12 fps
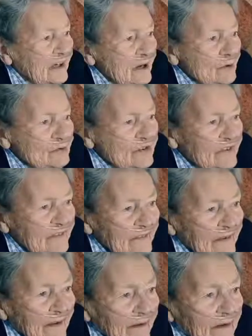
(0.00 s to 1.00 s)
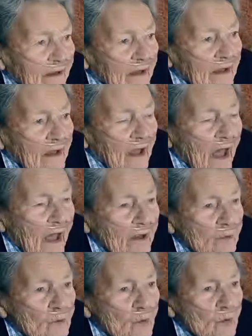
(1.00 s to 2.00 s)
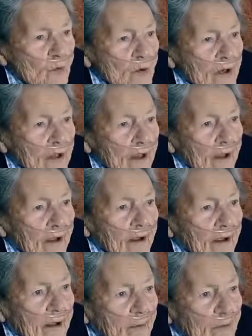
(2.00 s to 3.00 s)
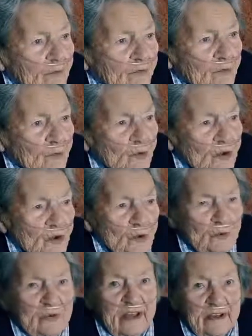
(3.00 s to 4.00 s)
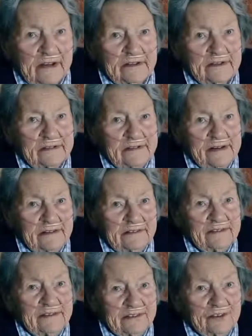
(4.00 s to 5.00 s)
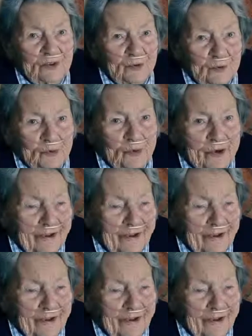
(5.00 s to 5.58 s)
clothes in there I wore before Hugh died in 82.